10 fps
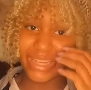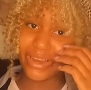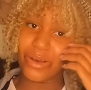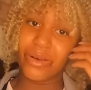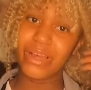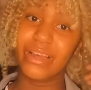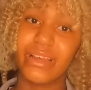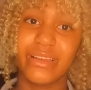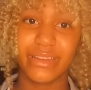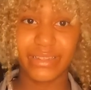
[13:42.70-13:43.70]
so,
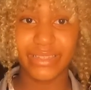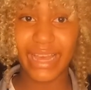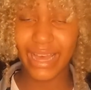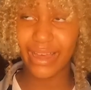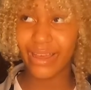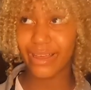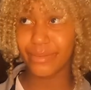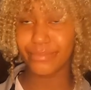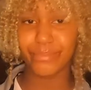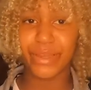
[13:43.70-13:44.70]
yeah,
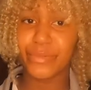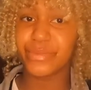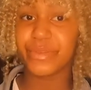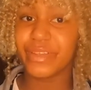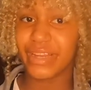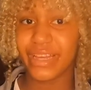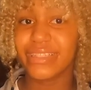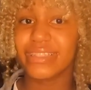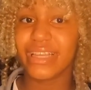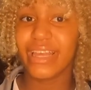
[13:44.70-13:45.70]
um, but it was really
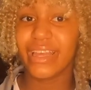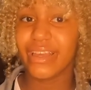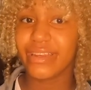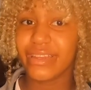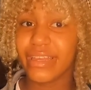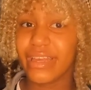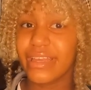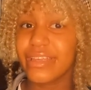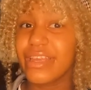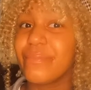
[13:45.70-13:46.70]
nice and
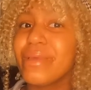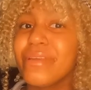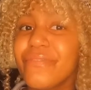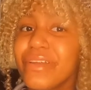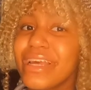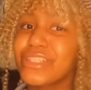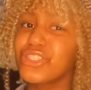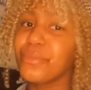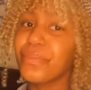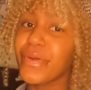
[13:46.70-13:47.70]
it made me feel like
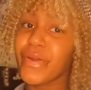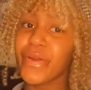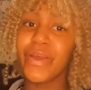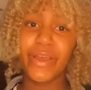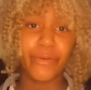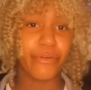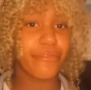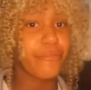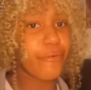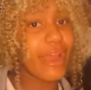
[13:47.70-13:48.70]
super
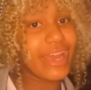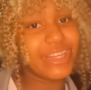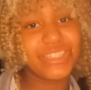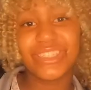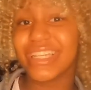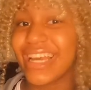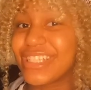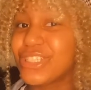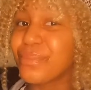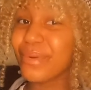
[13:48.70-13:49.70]
refreshed and
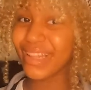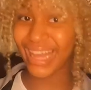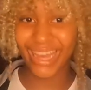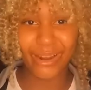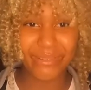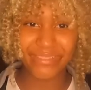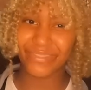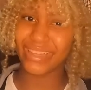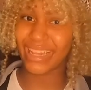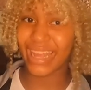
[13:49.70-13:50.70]
like super light on my
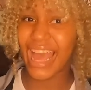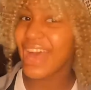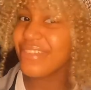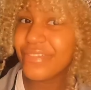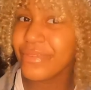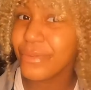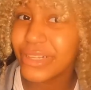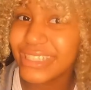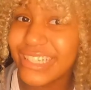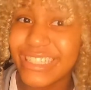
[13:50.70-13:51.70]
feet. Like I haven't even
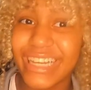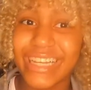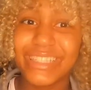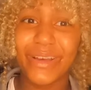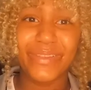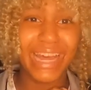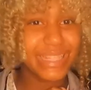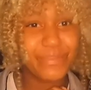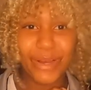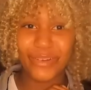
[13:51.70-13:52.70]
worked out today, so
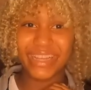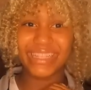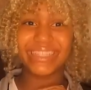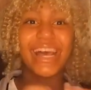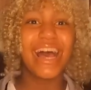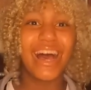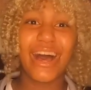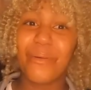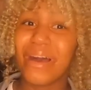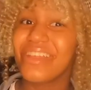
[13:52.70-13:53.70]
that's a bonus.
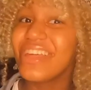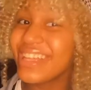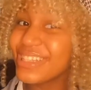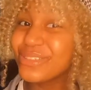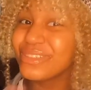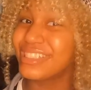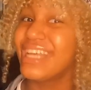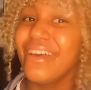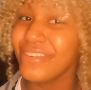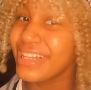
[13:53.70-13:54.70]
Um, I think this will
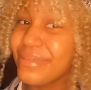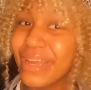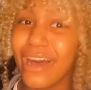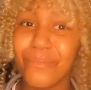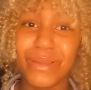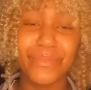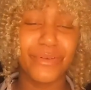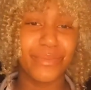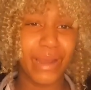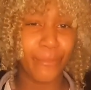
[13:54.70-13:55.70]
definitely be helping
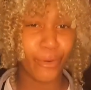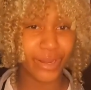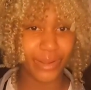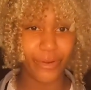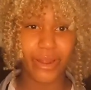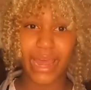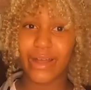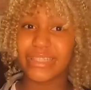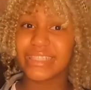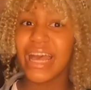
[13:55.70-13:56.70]
me with my morning
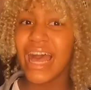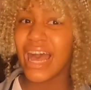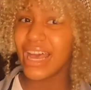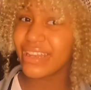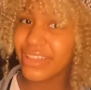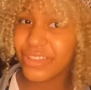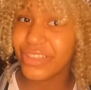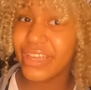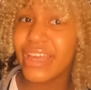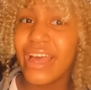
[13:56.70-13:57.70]
workouts. Another
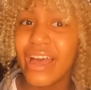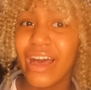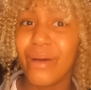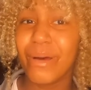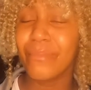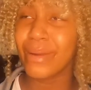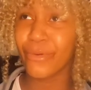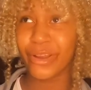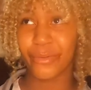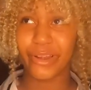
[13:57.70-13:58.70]
thing about my
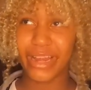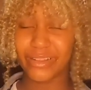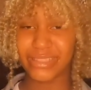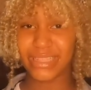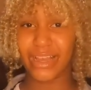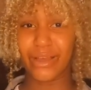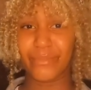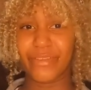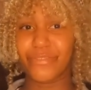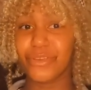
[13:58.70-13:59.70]
morning workouts,
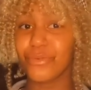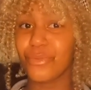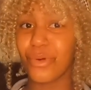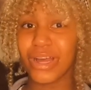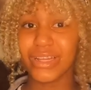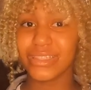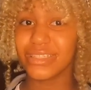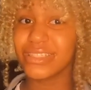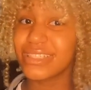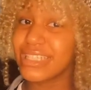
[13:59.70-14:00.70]
um, if you want
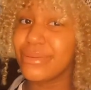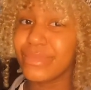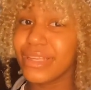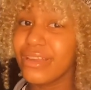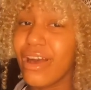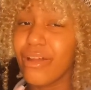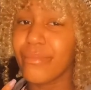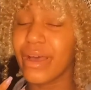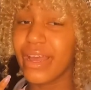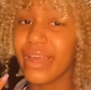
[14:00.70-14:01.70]
to see me
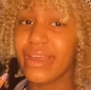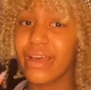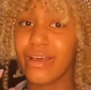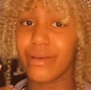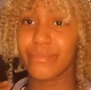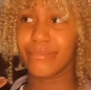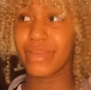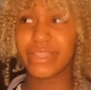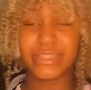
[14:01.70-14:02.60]
on my um,